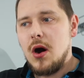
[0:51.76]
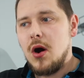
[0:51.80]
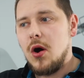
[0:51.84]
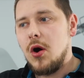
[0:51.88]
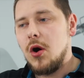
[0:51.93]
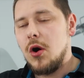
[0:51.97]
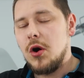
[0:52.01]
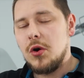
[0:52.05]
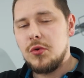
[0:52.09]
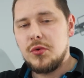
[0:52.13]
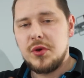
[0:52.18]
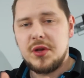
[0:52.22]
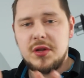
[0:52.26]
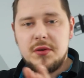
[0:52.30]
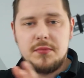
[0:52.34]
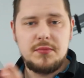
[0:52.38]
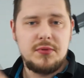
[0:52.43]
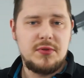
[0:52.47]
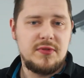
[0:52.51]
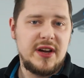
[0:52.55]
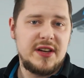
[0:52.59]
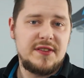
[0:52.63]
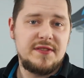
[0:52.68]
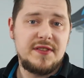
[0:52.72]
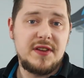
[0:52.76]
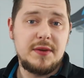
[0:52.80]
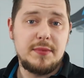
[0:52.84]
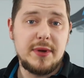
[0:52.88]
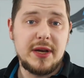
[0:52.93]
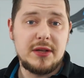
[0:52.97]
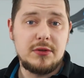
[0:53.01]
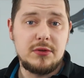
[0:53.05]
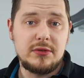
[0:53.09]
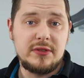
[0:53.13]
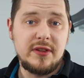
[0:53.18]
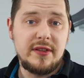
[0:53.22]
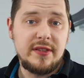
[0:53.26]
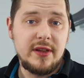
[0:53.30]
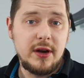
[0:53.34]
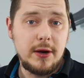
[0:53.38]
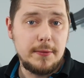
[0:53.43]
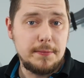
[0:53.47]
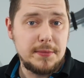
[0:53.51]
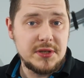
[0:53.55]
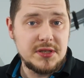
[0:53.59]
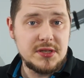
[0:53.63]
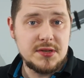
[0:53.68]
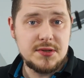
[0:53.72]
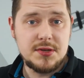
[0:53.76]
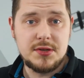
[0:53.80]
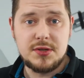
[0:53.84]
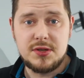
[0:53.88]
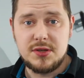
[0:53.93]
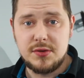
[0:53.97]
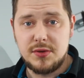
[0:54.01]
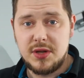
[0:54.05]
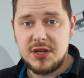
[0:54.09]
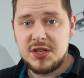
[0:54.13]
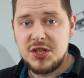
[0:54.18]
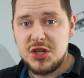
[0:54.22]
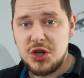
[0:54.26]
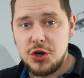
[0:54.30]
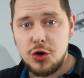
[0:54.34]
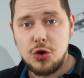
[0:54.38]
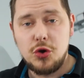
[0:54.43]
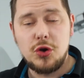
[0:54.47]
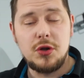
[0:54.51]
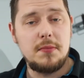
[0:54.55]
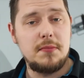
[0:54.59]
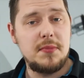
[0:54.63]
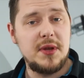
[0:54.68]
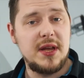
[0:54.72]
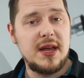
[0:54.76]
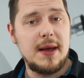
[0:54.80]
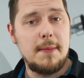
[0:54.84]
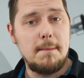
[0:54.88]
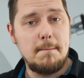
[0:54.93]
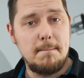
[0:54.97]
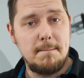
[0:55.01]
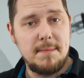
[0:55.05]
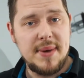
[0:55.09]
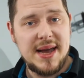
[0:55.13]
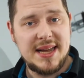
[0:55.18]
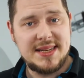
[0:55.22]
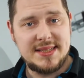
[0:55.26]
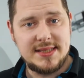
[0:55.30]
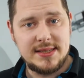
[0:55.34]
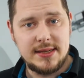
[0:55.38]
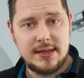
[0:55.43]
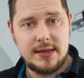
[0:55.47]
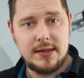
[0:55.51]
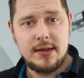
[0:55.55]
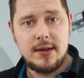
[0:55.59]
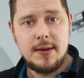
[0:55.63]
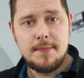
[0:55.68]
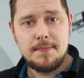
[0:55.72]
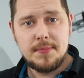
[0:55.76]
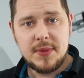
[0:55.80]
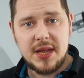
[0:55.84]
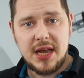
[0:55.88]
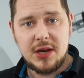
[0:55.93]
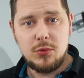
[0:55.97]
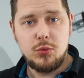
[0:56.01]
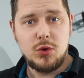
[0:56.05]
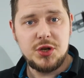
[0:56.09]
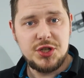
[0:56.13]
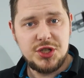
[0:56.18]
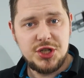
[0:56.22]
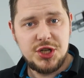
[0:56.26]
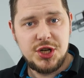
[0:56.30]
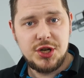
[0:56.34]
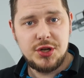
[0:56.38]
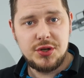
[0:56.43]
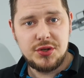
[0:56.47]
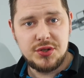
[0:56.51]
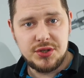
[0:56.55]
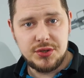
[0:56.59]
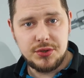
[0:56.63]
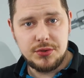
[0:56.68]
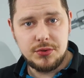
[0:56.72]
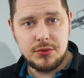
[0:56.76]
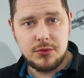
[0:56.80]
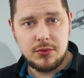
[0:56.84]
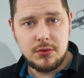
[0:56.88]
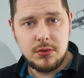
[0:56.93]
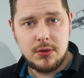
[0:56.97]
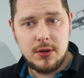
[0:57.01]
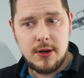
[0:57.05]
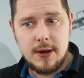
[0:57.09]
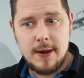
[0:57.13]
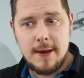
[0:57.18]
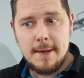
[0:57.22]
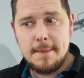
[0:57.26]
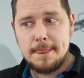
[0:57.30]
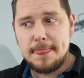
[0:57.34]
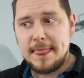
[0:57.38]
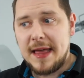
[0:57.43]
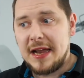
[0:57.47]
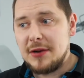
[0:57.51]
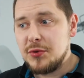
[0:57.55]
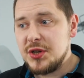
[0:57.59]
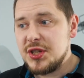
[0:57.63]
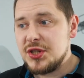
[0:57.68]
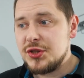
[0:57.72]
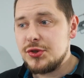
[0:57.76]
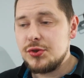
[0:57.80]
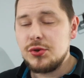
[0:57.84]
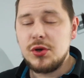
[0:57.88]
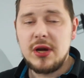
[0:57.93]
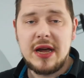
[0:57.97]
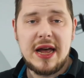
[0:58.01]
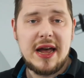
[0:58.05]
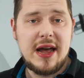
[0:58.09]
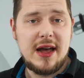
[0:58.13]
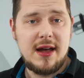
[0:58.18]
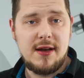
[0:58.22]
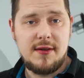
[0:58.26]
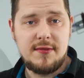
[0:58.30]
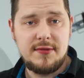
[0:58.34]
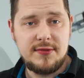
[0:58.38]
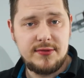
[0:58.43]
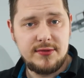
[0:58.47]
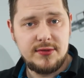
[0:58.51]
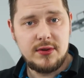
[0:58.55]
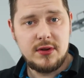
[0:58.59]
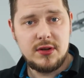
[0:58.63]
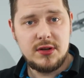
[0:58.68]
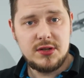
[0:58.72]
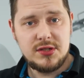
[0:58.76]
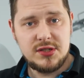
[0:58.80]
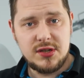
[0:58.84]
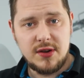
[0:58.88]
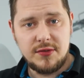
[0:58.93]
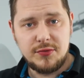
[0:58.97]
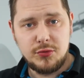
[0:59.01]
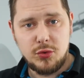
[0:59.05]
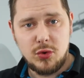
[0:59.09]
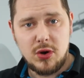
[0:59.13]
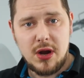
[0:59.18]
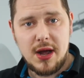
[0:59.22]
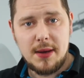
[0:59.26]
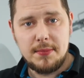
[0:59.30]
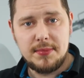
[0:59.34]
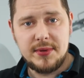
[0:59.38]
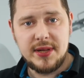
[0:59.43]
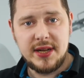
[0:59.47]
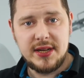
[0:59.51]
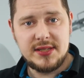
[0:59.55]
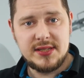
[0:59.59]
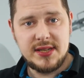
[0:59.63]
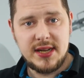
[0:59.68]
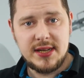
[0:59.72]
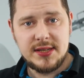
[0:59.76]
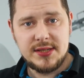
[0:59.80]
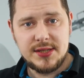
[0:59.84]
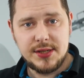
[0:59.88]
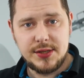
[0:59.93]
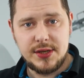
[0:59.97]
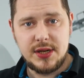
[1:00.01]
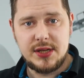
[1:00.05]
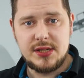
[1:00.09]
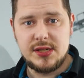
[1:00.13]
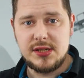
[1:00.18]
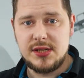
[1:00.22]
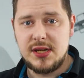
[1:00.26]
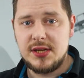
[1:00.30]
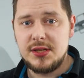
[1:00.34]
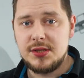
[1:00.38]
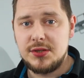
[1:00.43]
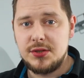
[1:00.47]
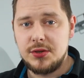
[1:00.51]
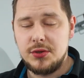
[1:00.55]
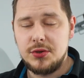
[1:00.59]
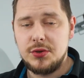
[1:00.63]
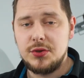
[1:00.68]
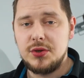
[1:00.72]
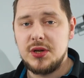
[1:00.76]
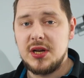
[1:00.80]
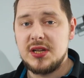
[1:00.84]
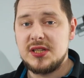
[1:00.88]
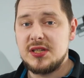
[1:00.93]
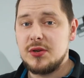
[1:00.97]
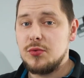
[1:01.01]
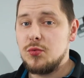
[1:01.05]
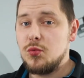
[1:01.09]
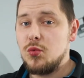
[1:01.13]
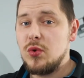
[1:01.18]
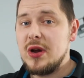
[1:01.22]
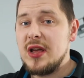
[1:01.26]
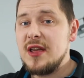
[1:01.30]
or we can provide feedback to the therapist so that you can become better at what you do and we do have software updates integrated into Luna. So